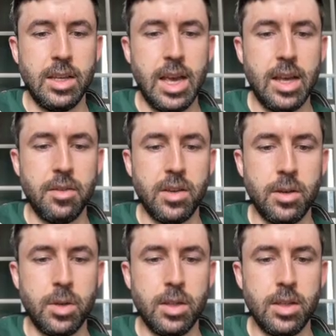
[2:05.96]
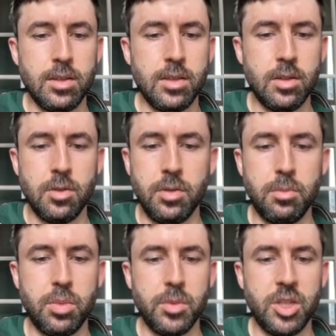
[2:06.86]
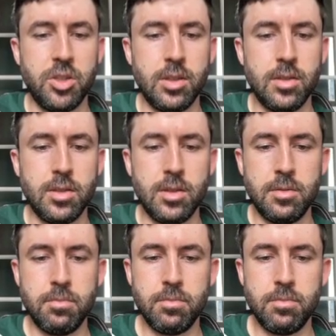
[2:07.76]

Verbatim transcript: again, if I run this, I don't need permissions.